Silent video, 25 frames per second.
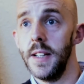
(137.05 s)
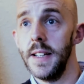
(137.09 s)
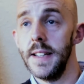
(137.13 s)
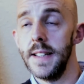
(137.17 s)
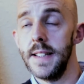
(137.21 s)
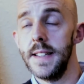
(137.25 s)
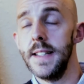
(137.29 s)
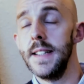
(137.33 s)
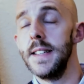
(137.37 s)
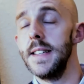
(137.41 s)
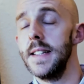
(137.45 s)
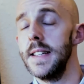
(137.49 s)

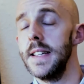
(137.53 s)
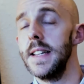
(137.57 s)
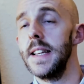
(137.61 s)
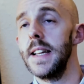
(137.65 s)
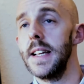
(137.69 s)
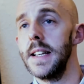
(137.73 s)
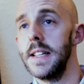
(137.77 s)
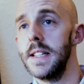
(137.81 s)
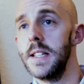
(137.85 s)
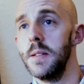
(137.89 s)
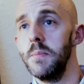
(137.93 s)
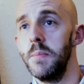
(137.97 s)
It didn't
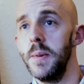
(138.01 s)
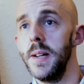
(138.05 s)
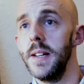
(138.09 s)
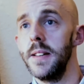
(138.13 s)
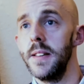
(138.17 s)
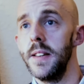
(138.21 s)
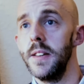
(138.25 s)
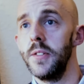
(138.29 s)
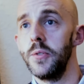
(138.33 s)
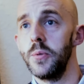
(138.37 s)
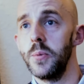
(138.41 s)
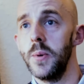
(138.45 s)
need to
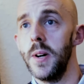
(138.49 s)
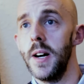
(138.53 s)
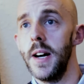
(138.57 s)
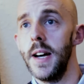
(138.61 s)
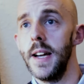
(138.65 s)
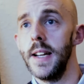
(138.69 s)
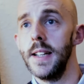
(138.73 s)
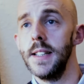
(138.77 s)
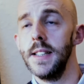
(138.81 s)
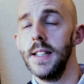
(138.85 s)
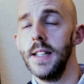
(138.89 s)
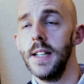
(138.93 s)
be this
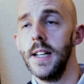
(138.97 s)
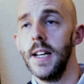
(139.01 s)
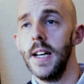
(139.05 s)
way.